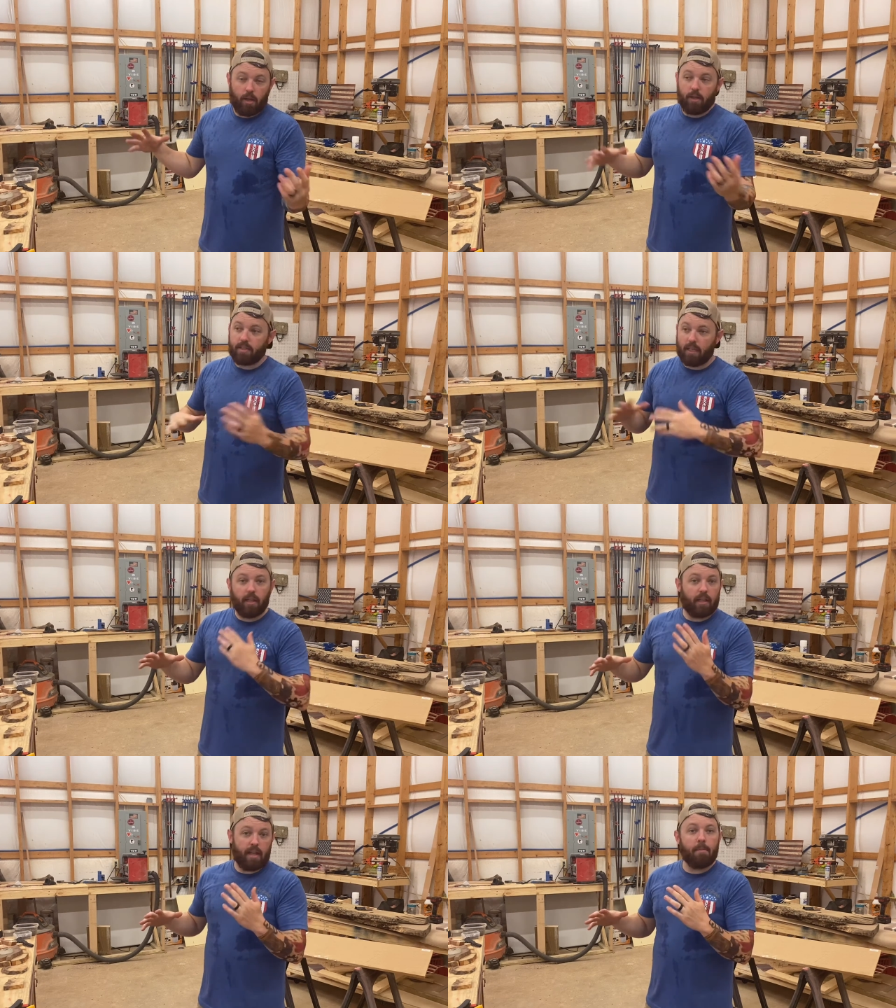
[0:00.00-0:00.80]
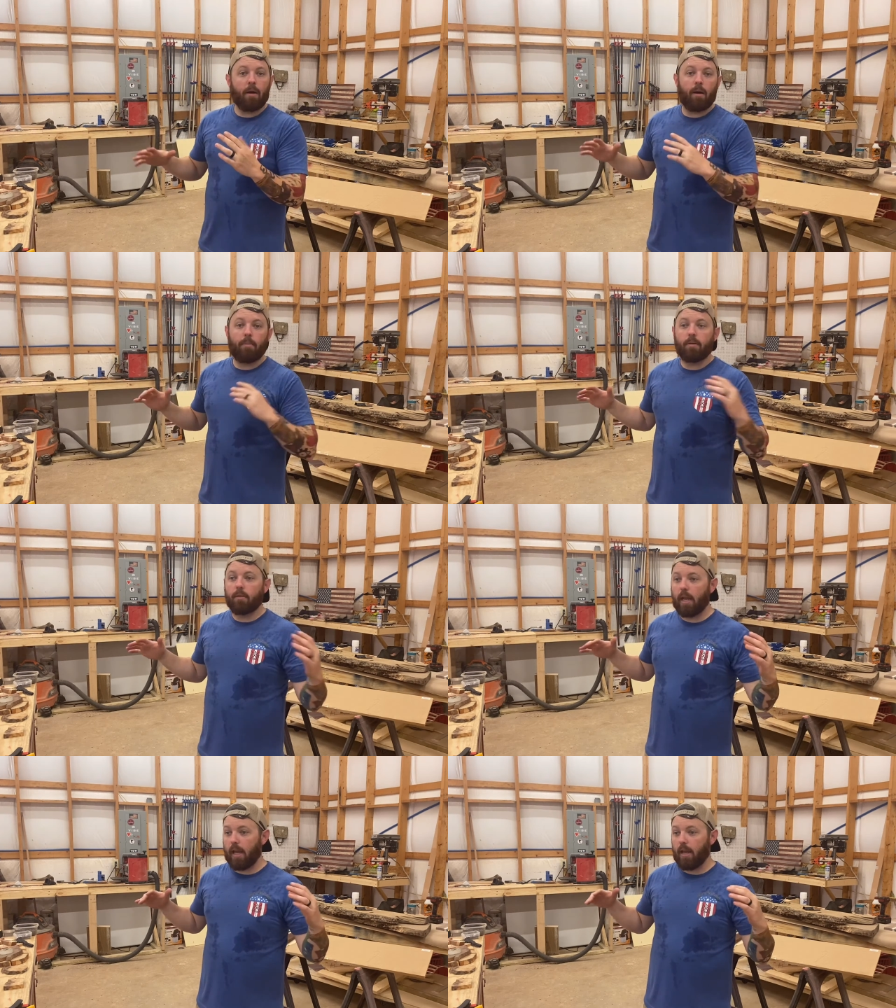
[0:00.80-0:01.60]
sealing them up,
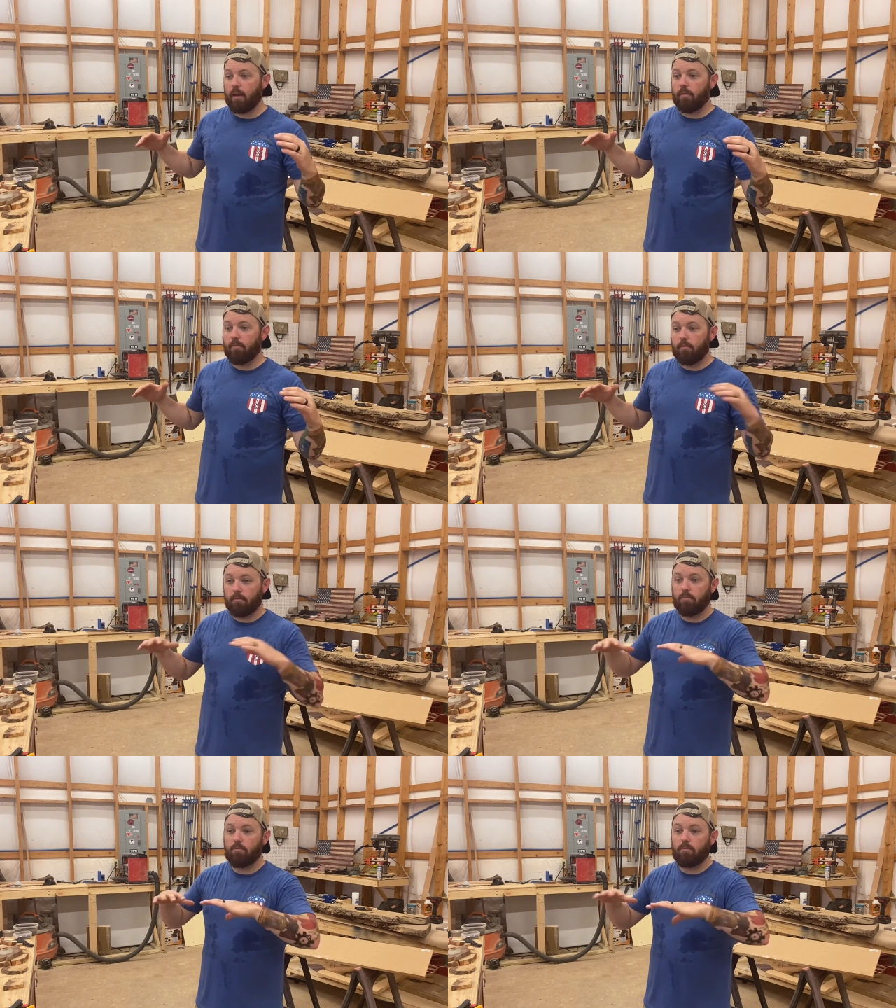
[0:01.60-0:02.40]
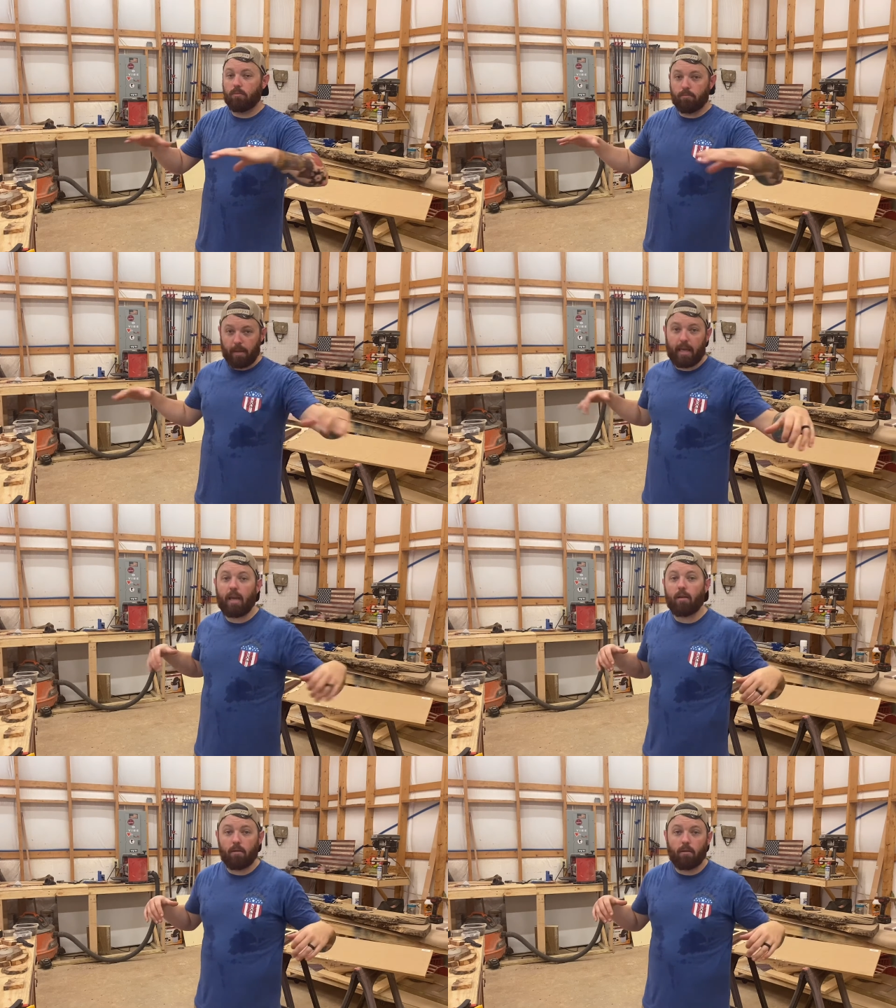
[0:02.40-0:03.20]
and
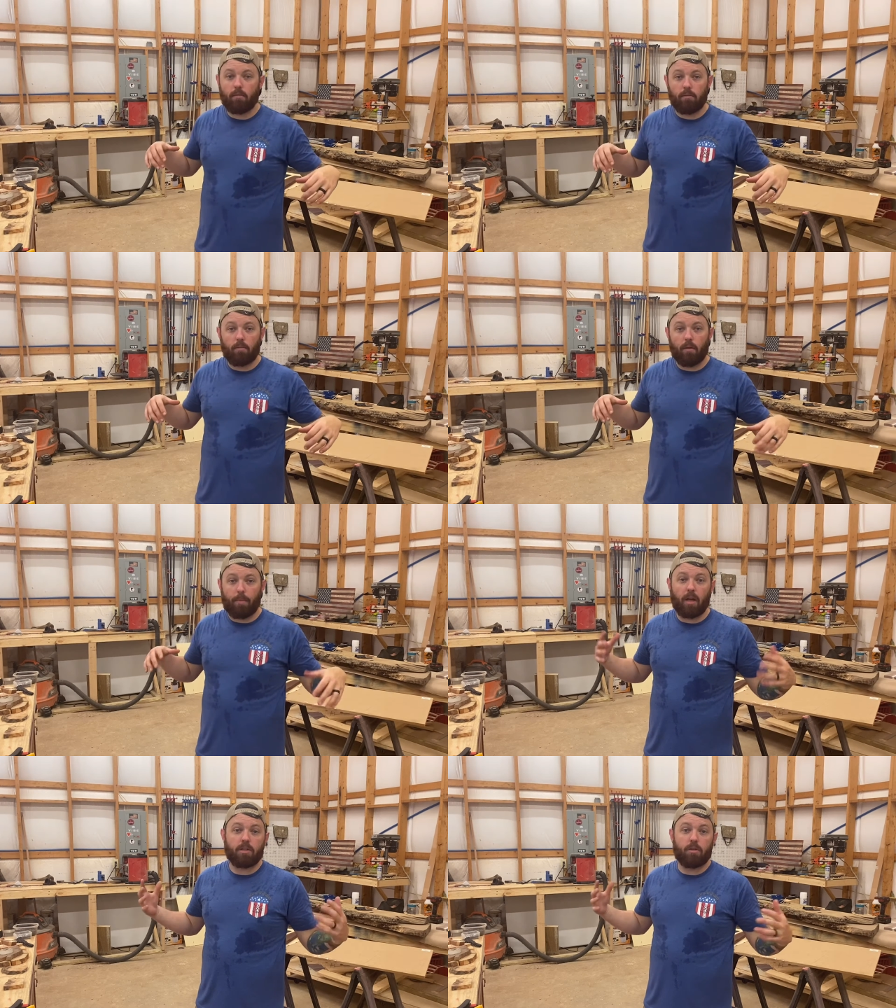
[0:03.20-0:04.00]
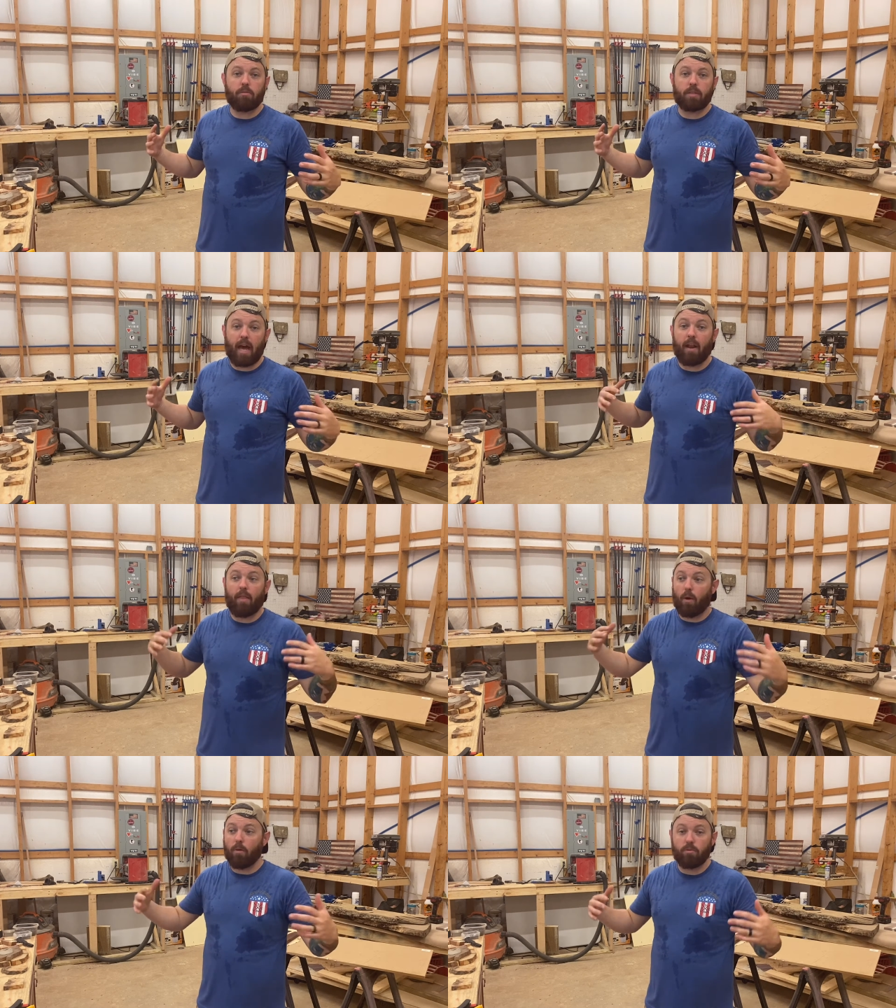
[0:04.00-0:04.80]
making pontoons out of
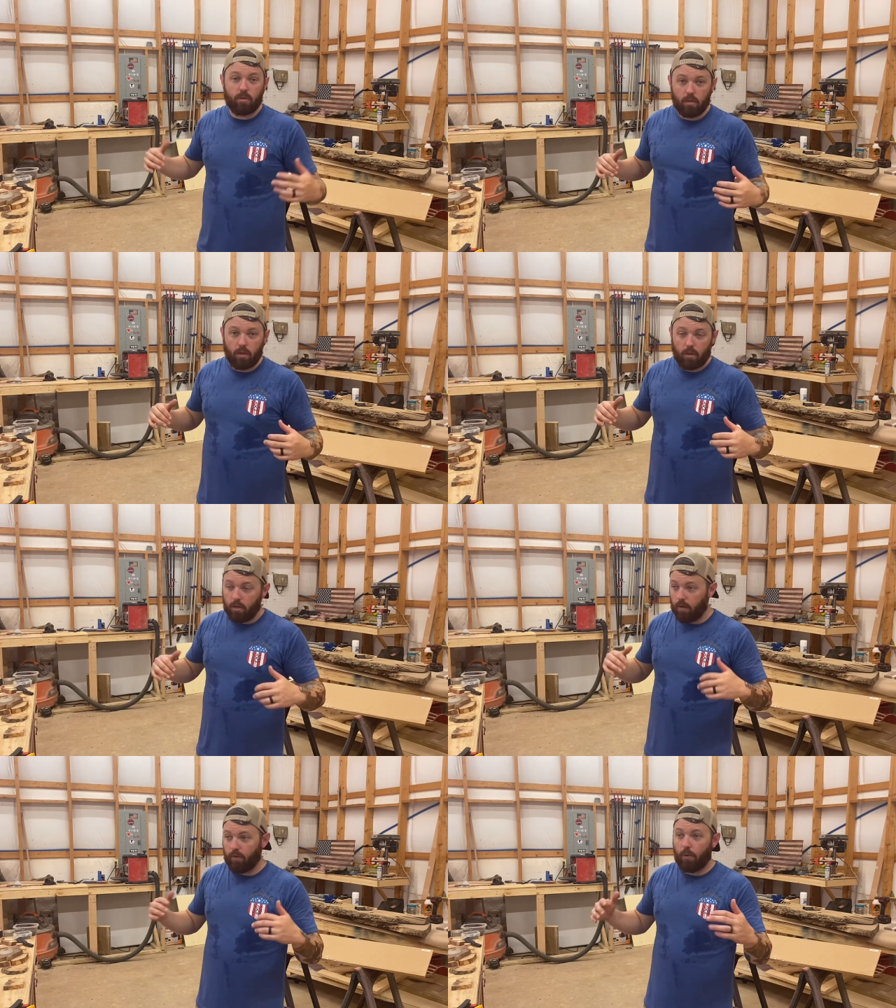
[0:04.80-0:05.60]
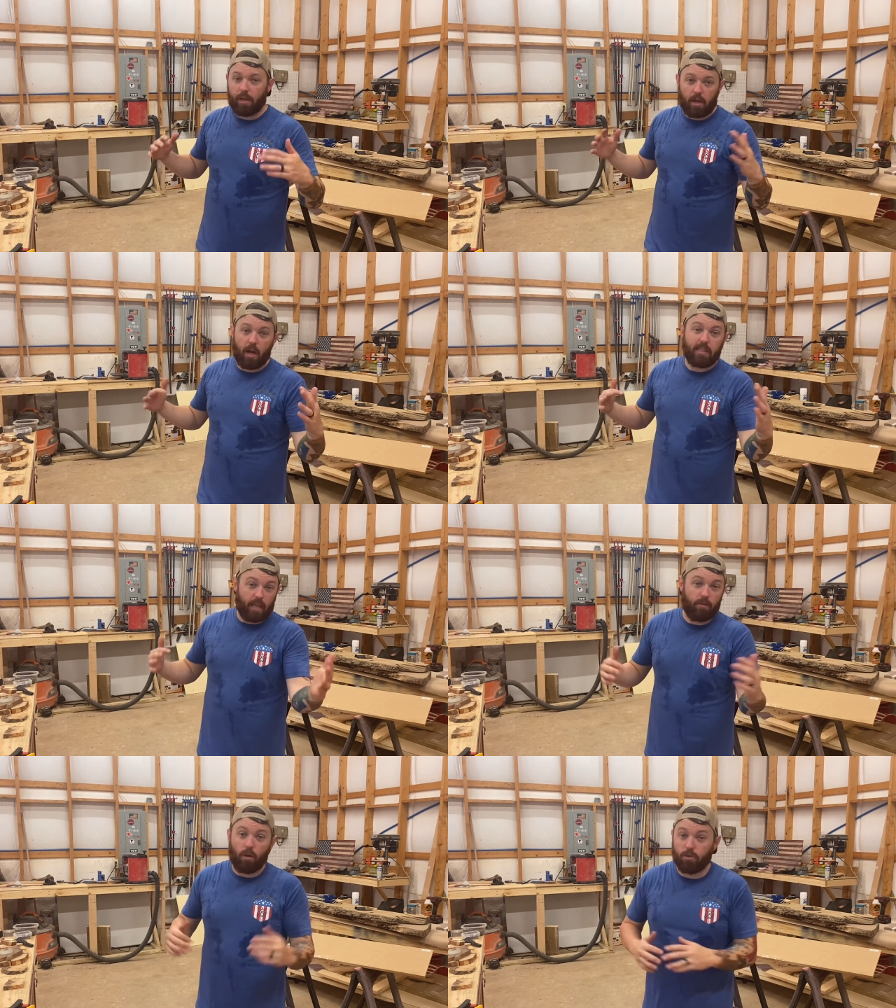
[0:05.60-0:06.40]
those, floating docks out
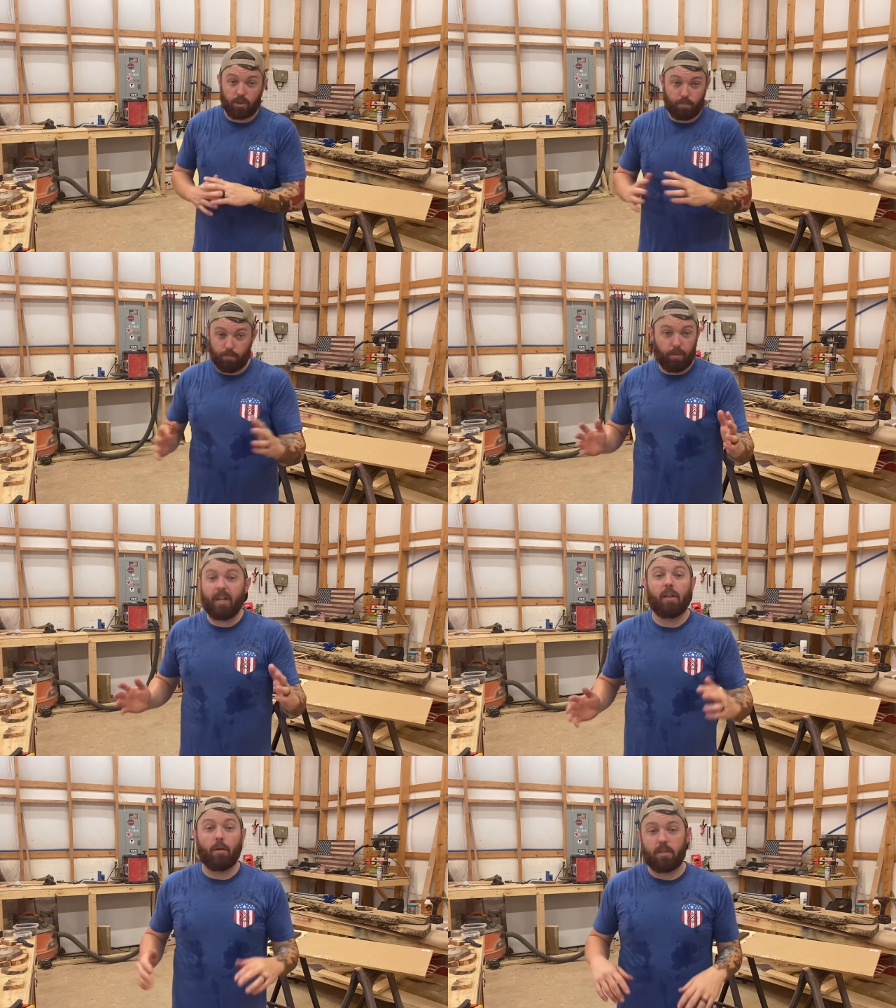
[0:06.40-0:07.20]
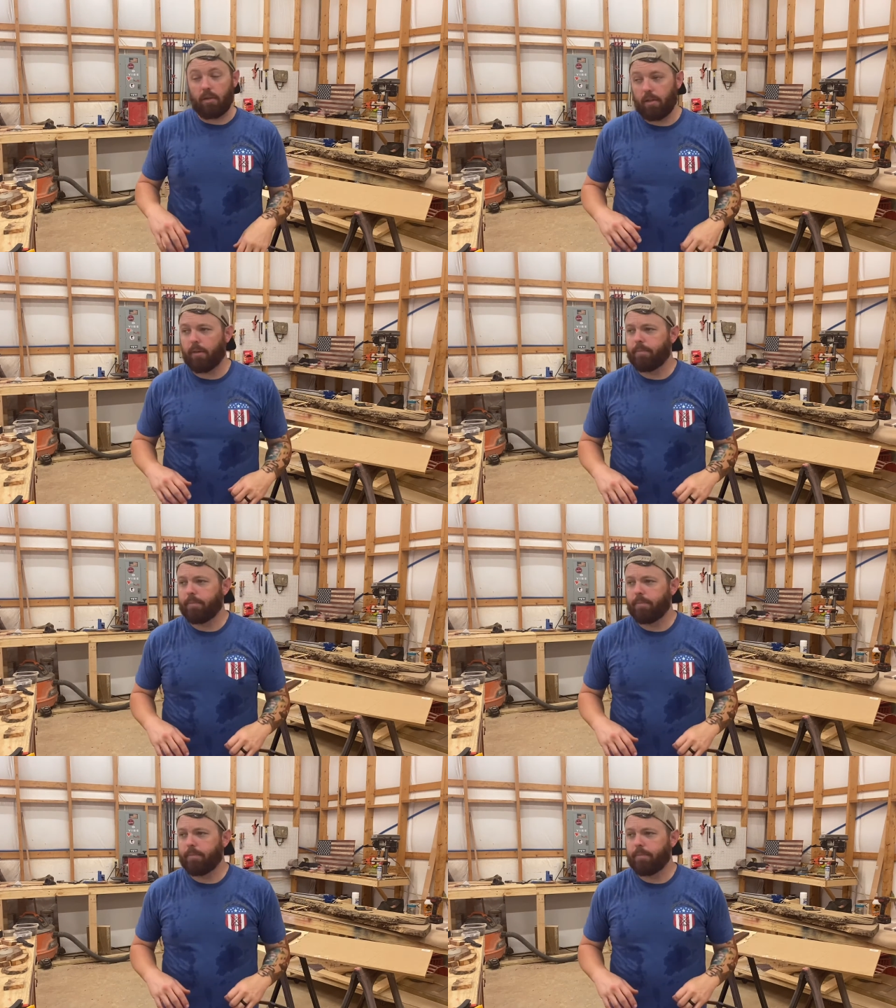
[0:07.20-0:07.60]
of those. There's plenty of those out there.